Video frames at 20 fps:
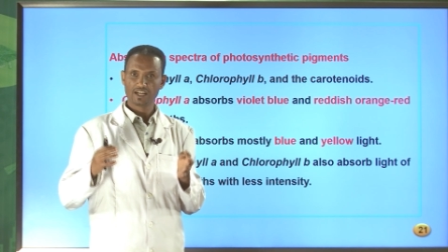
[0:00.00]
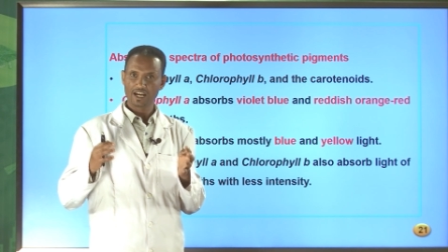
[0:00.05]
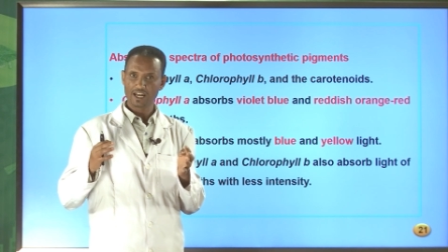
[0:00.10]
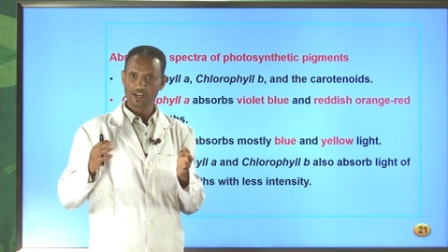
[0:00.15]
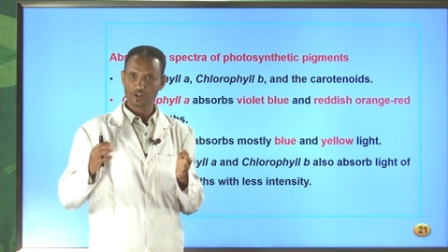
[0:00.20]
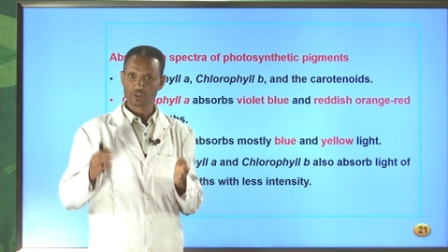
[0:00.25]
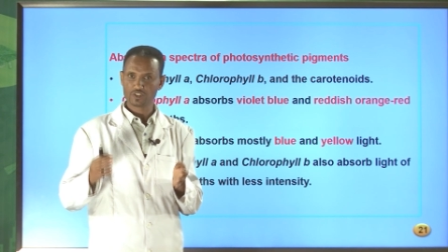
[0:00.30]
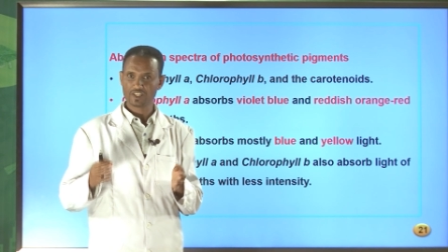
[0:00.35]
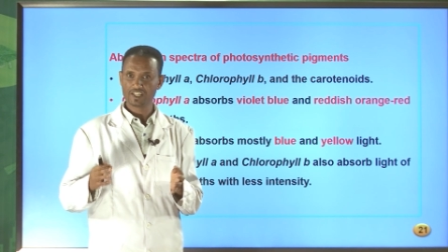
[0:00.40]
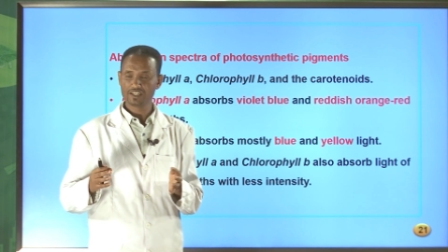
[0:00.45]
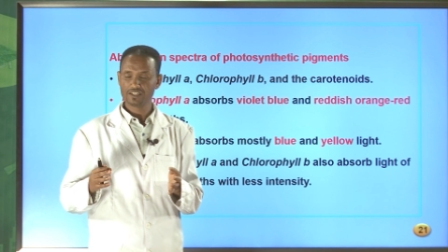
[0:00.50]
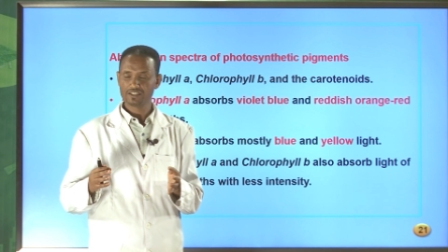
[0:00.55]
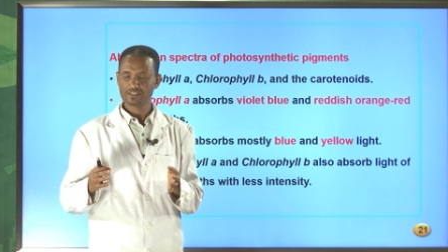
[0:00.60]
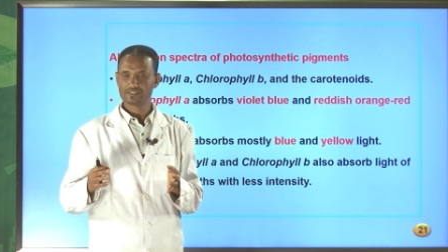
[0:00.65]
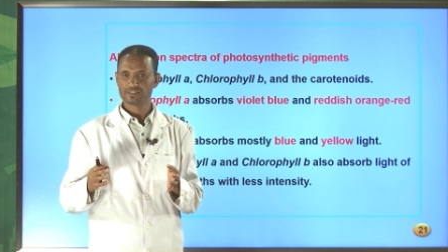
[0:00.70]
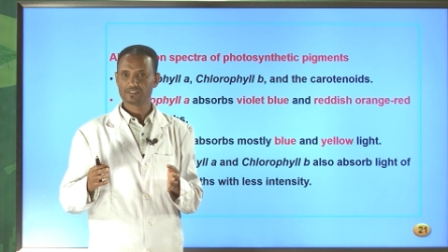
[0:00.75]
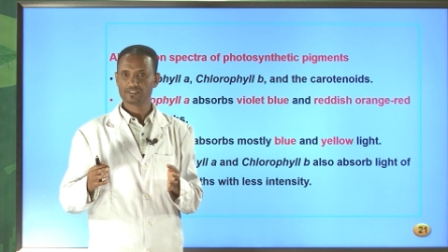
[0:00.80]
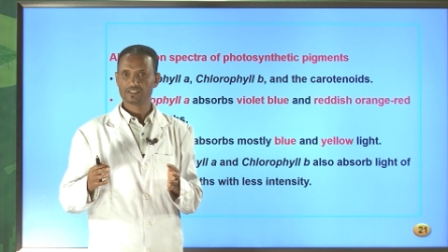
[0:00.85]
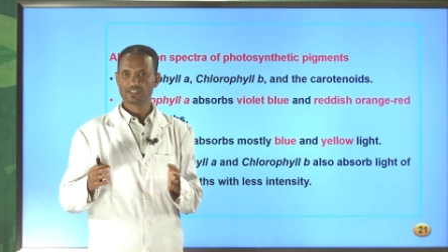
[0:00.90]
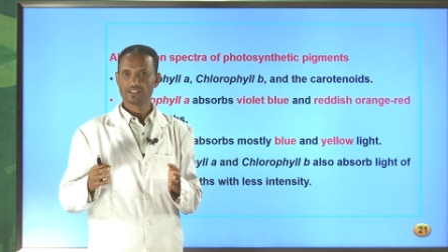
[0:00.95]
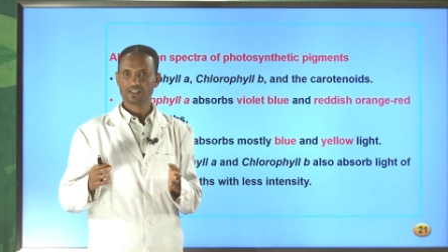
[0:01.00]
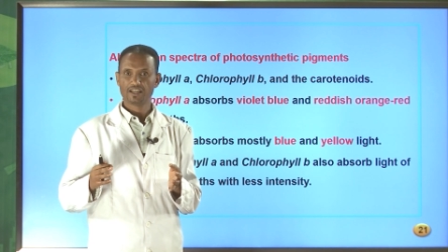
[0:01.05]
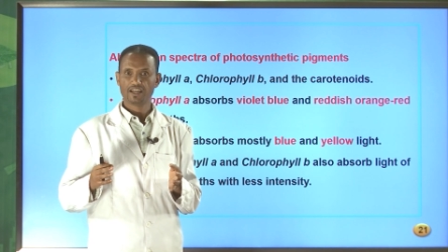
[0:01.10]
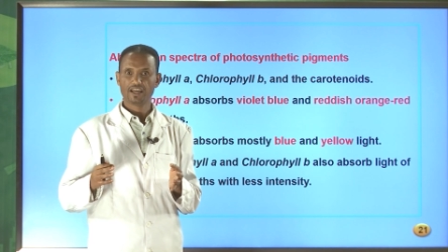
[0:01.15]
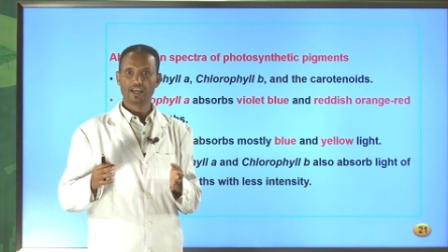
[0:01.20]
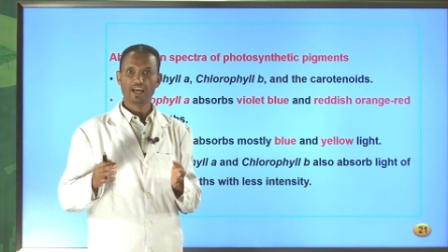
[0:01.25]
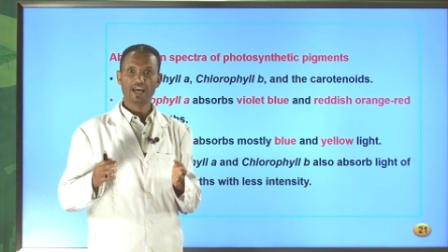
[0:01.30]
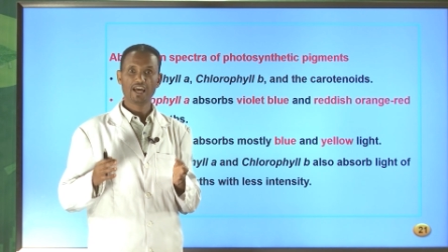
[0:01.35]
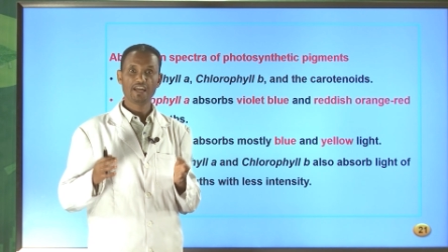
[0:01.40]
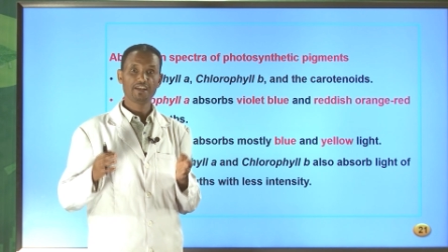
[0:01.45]
carotene,
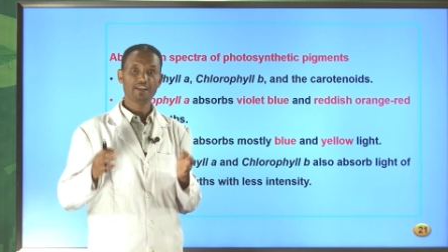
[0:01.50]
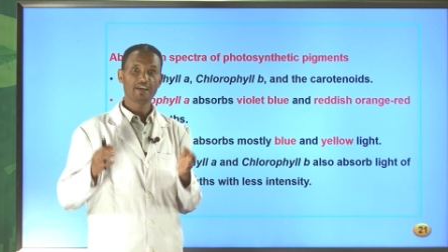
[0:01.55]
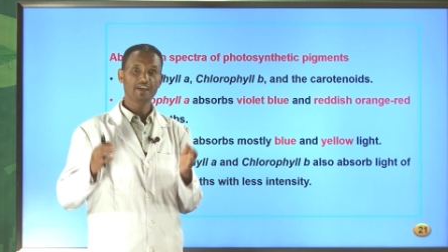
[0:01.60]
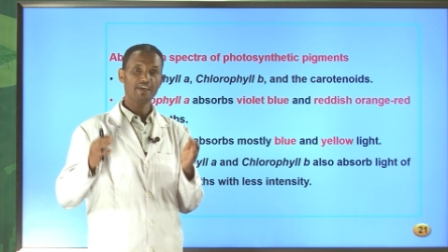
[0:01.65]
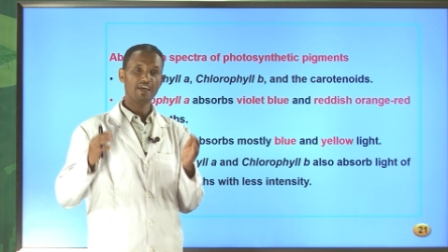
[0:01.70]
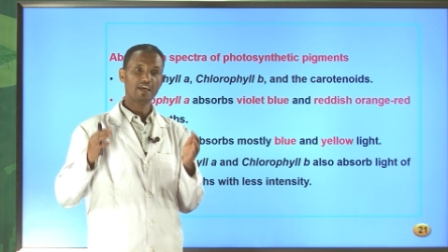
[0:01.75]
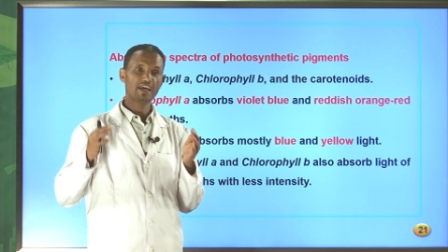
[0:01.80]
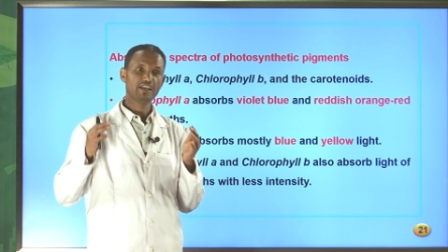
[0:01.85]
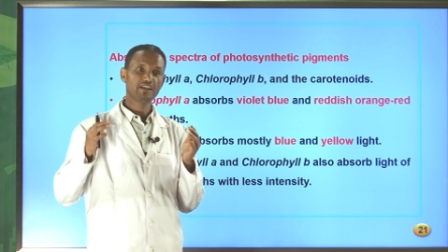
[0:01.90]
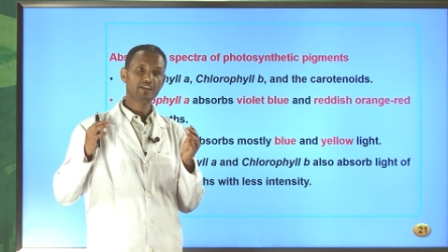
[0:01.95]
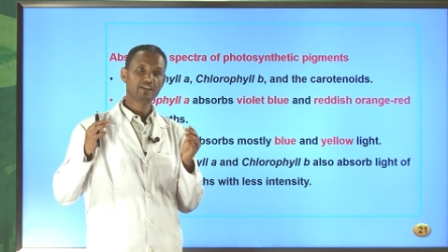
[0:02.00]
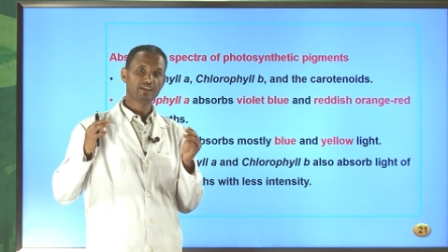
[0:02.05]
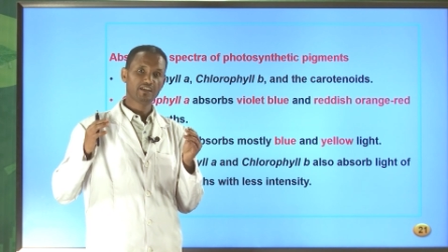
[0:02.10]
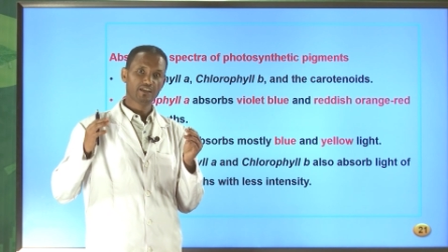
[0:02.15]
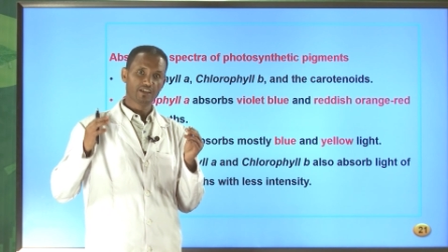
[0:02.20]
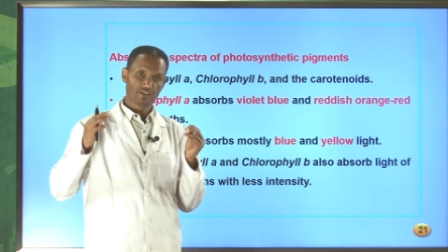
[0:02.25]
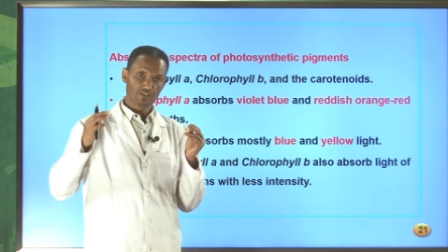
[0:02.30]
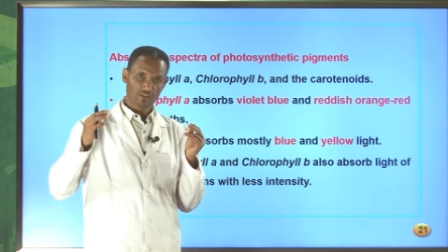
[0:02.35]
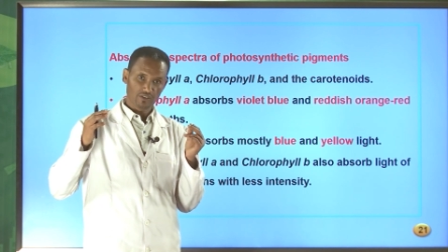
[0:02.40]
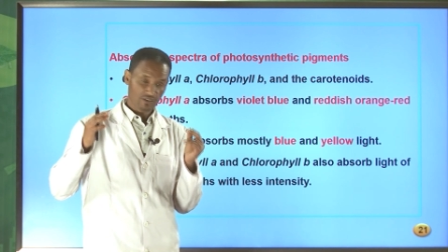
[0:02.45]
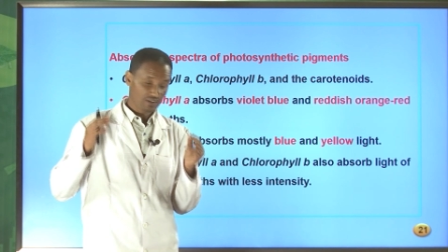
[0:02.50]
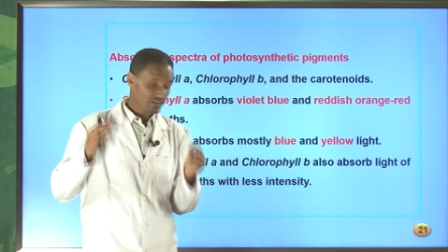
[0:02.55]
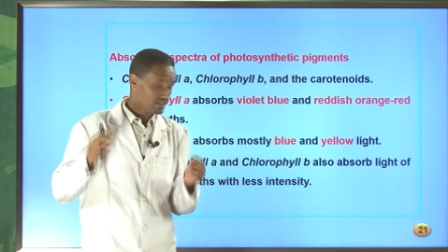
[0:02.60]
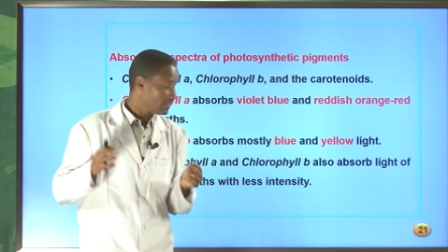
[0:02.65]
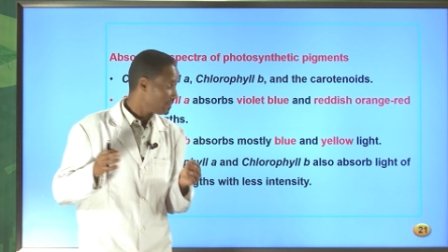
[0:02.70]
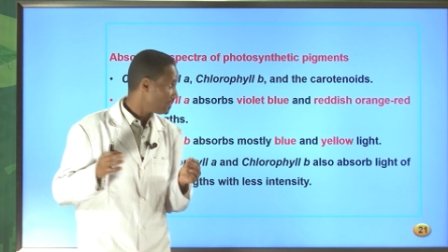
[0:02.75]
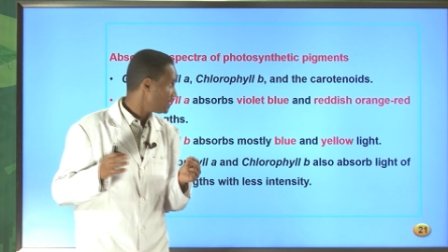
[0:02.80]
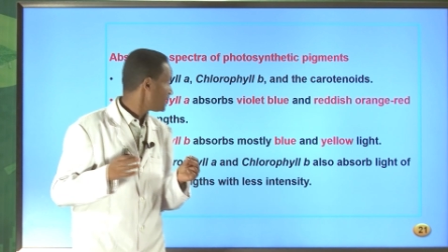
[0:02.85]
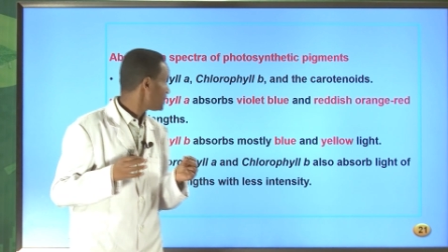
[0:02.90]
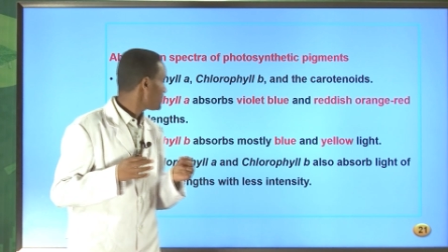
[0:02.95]
and again,
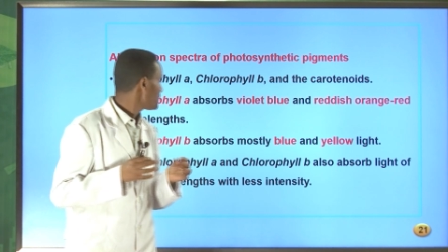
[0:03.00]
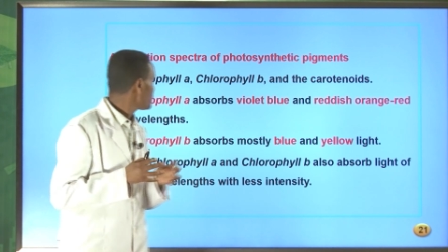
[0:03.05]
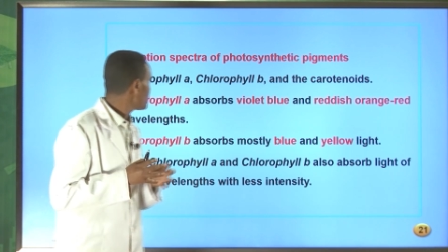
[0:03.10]
uh,